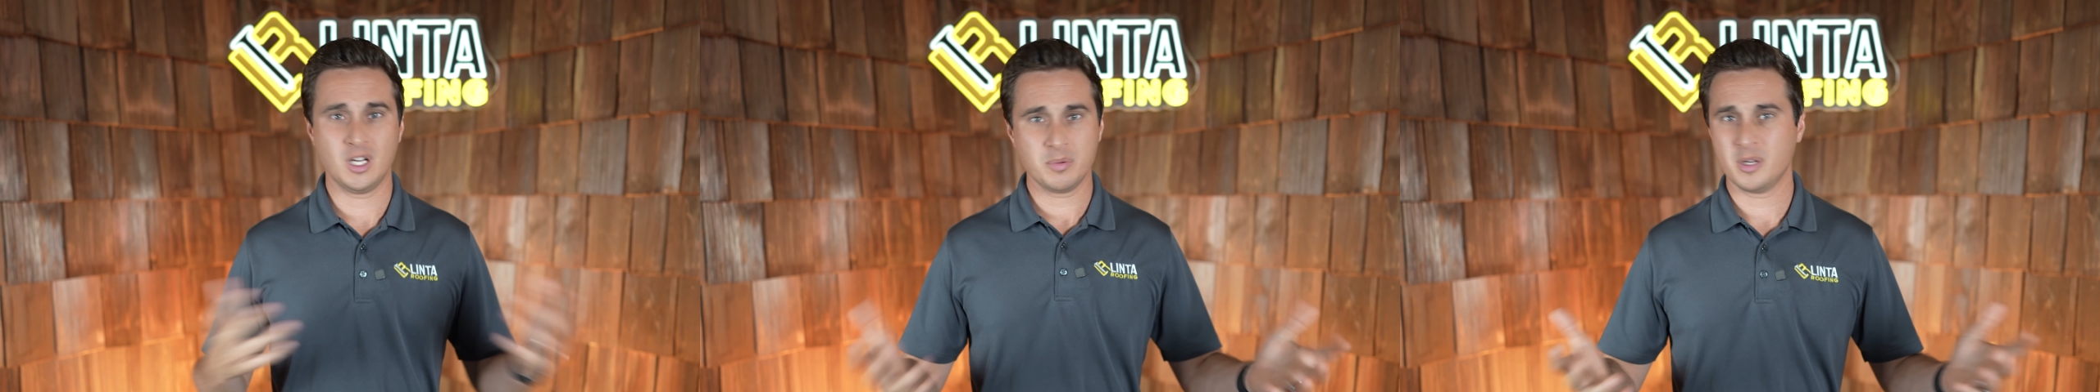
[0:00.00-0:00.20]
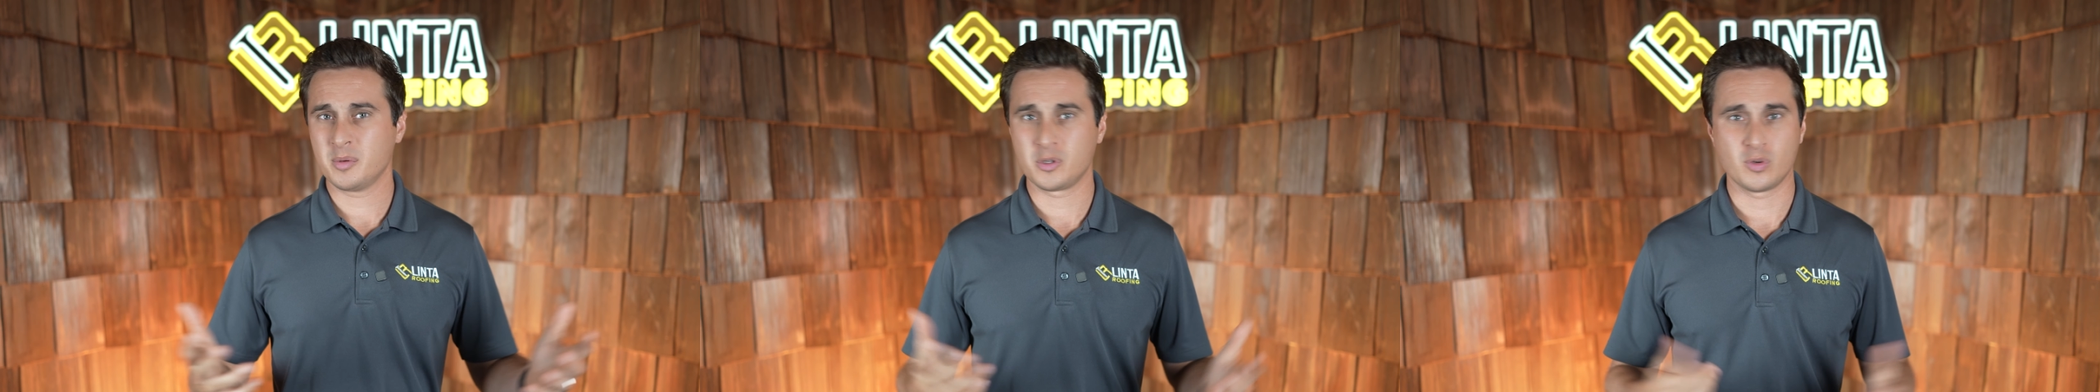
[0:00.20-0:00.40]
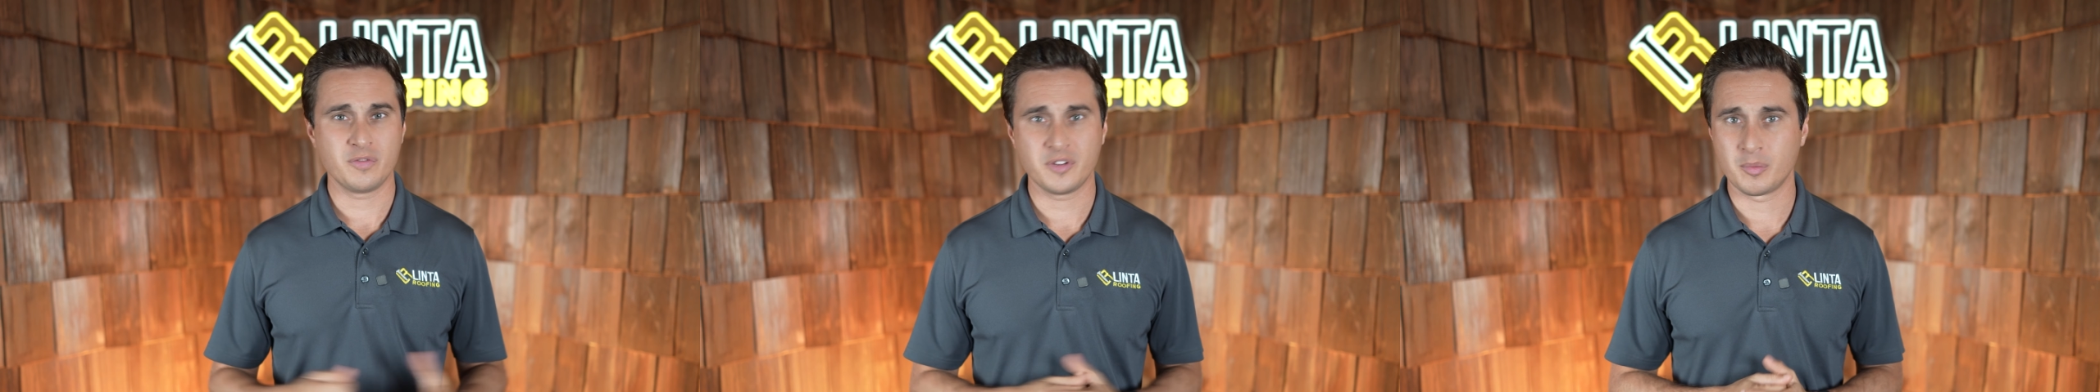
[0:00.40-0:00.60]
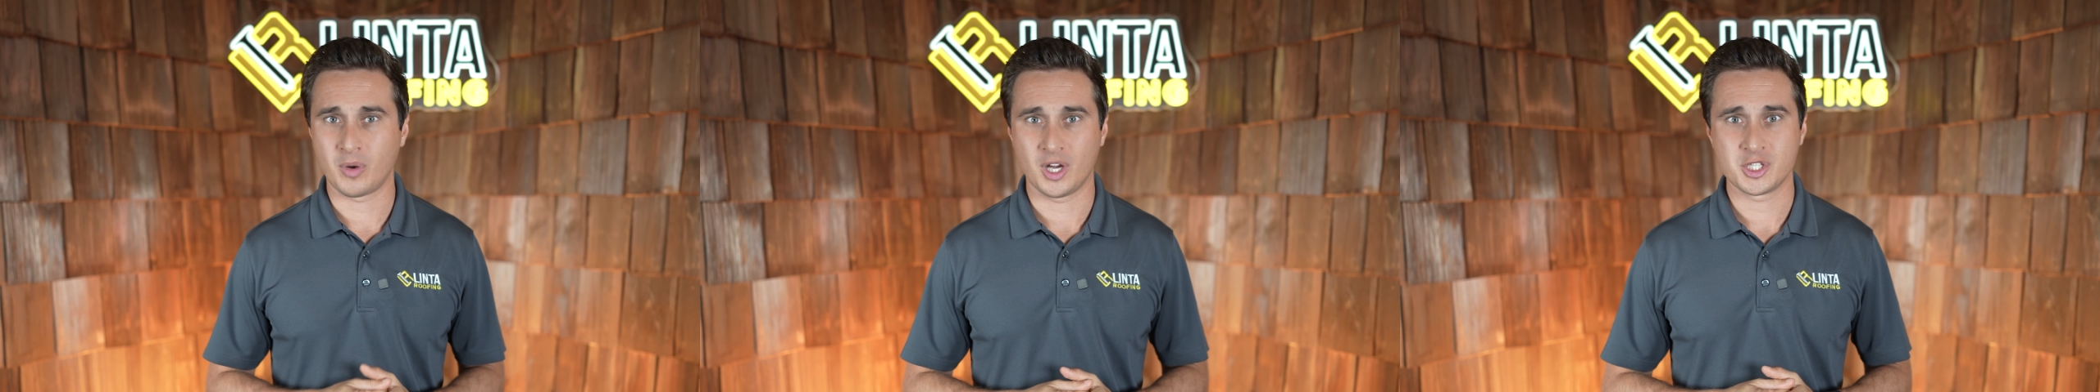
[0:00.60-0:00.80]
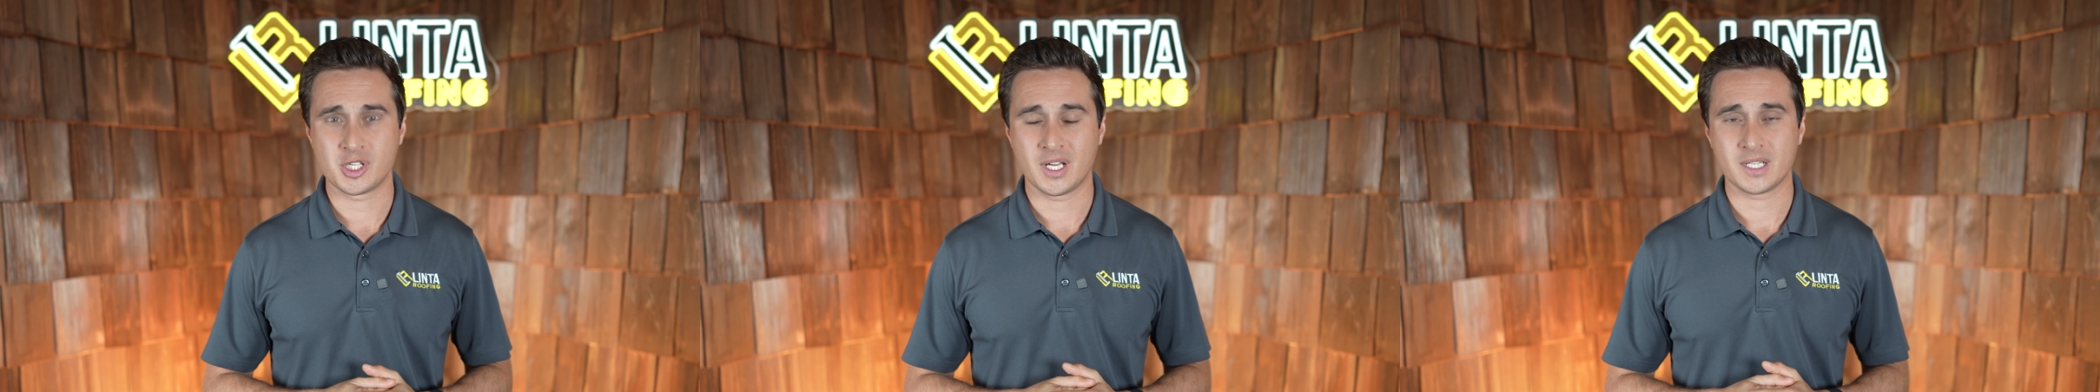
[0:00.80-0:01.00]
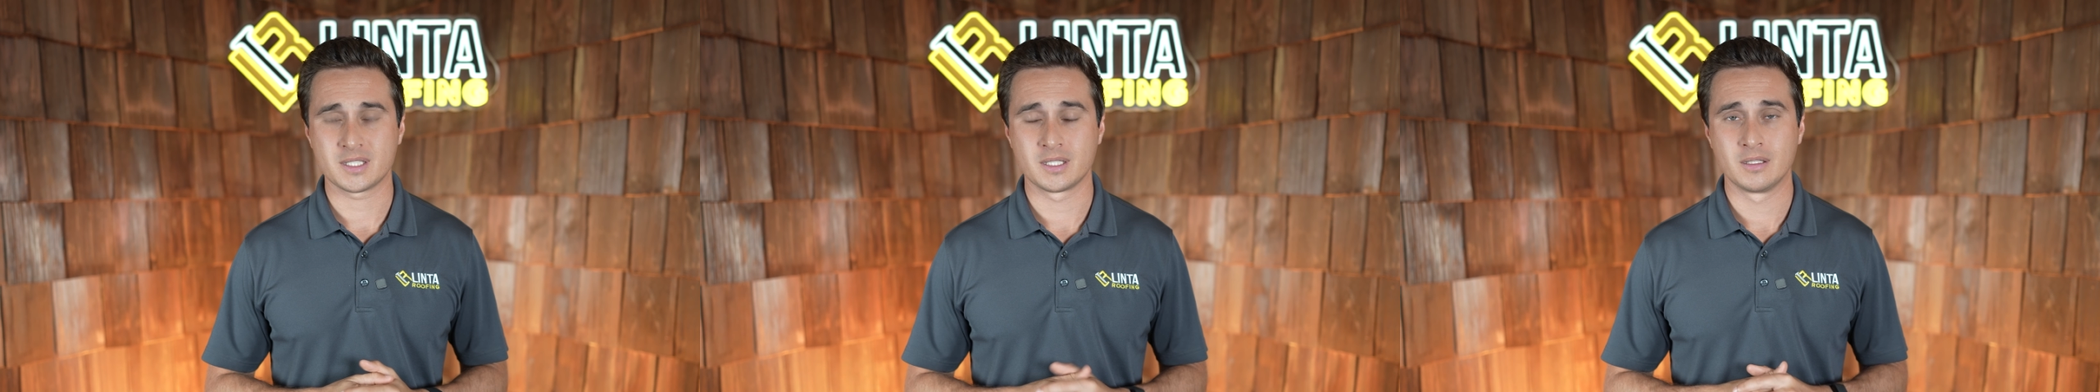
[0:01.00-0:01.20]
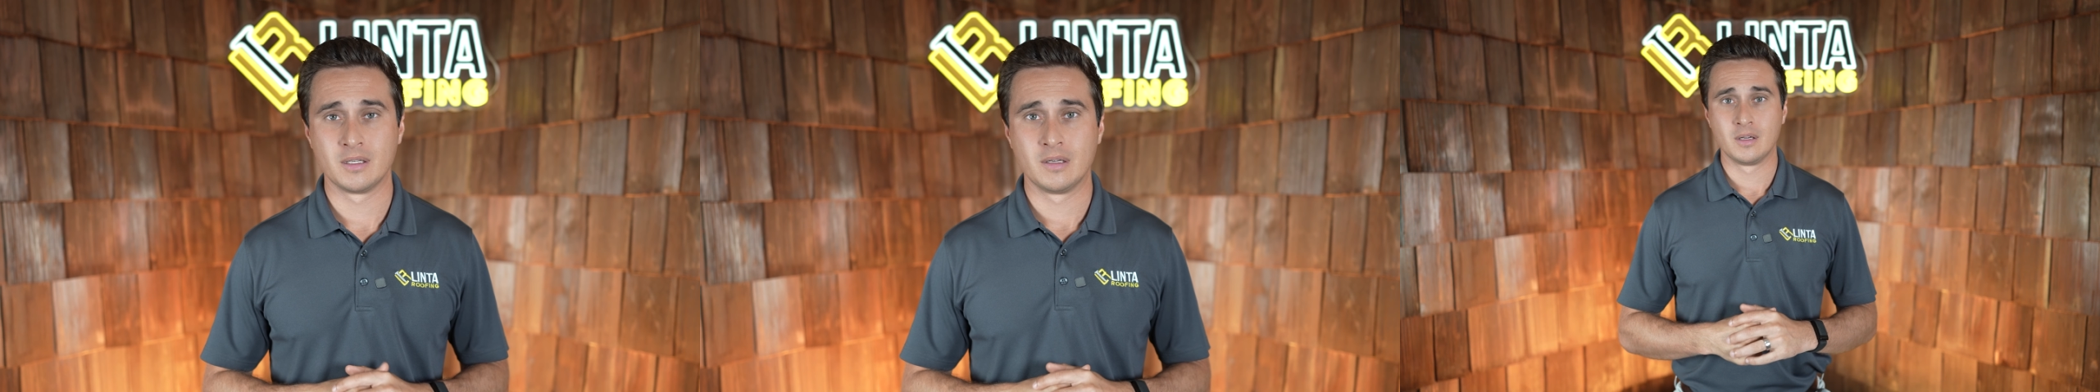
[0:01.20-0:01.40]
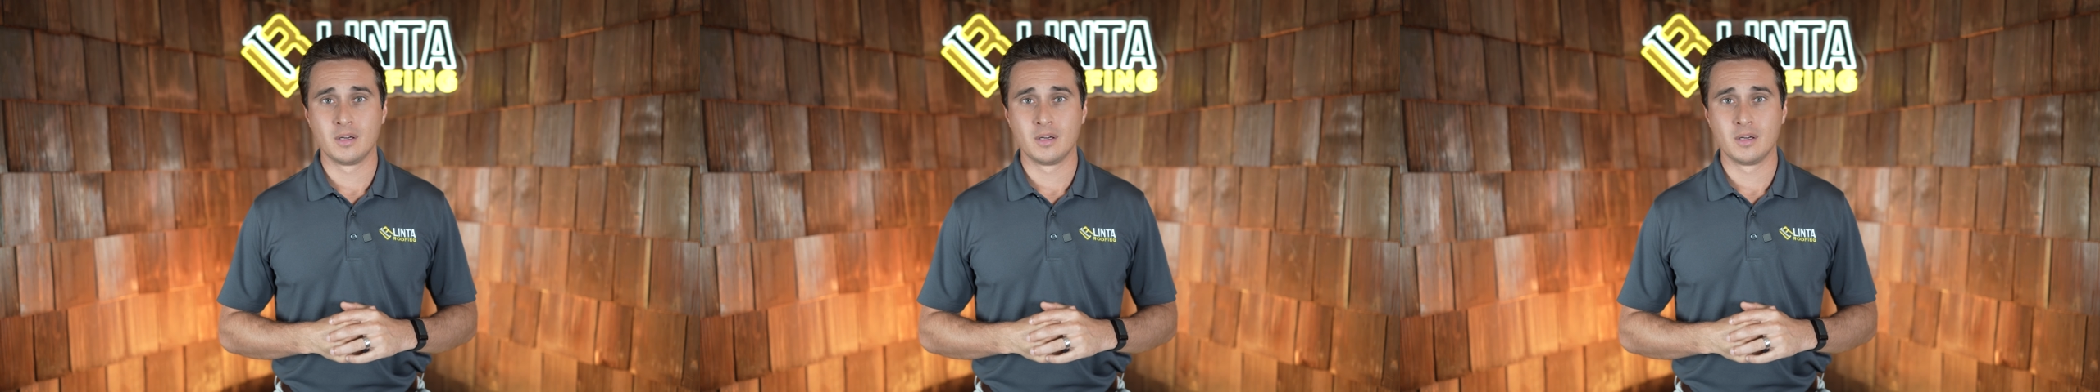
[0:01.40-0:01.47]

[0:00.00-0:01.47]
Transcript: upcoming roofing project?